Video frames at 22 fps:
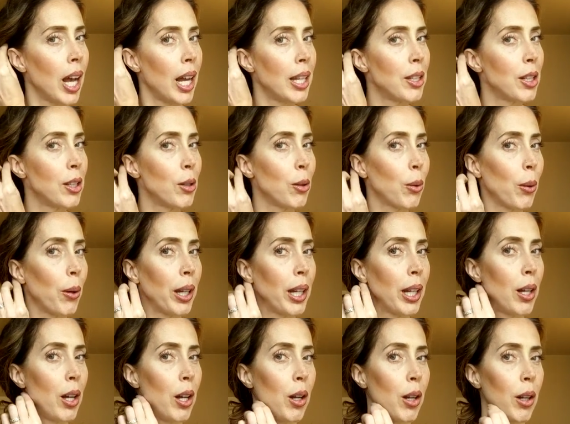a
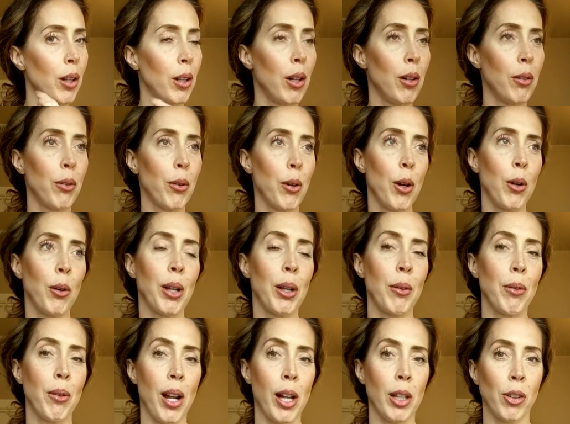tutorial for a
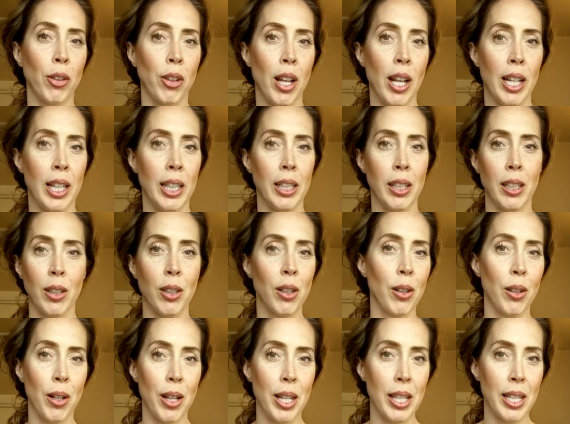refresh on
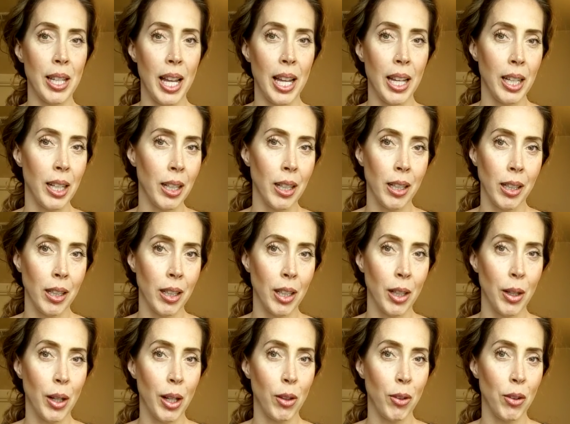curls that
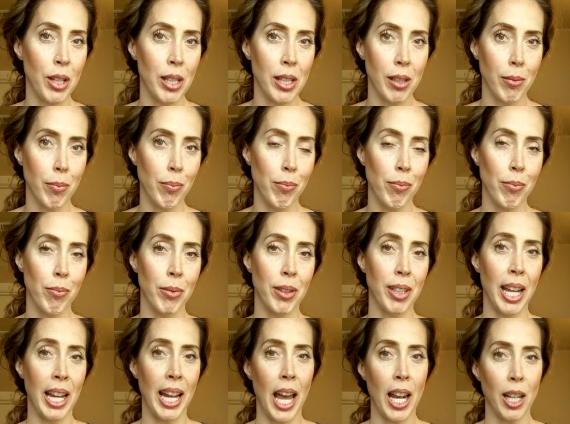you could just
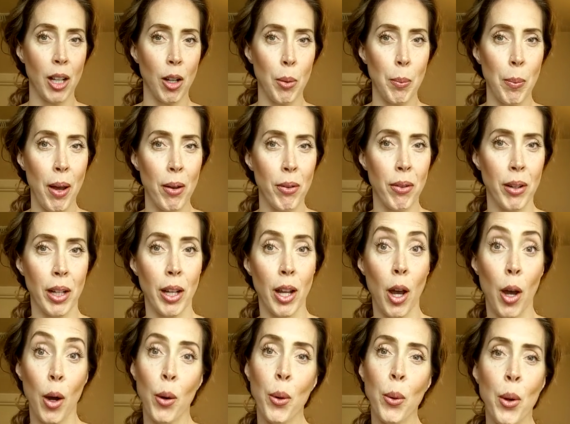take out of your buff
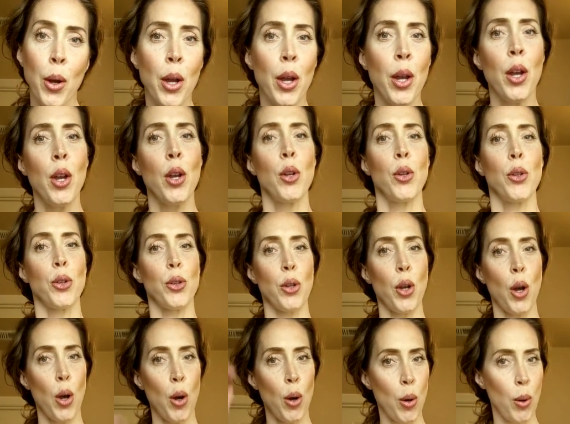and go.
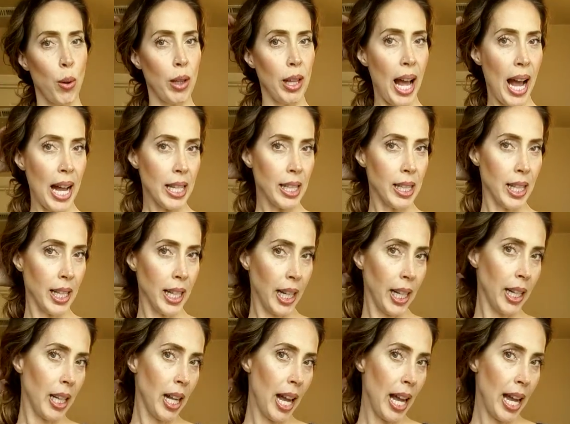So last
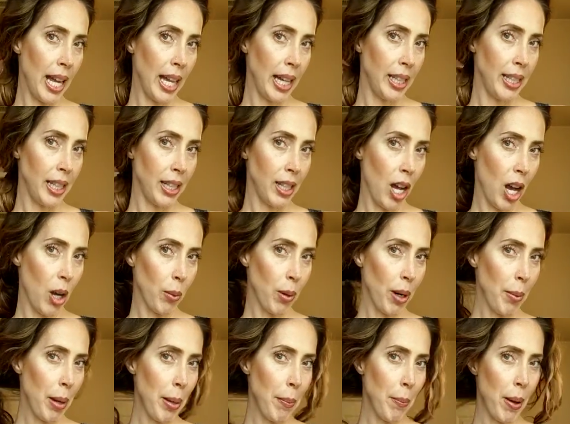night I did
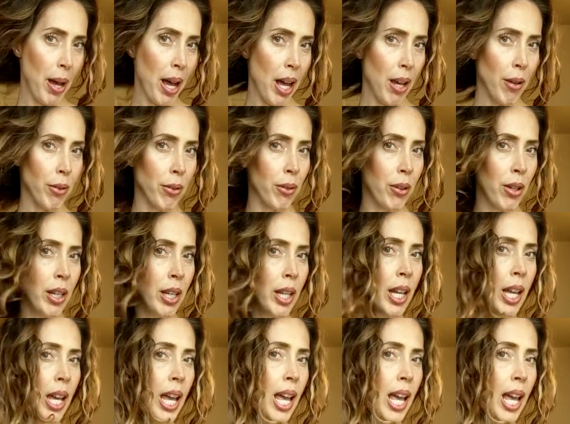not wear my buff,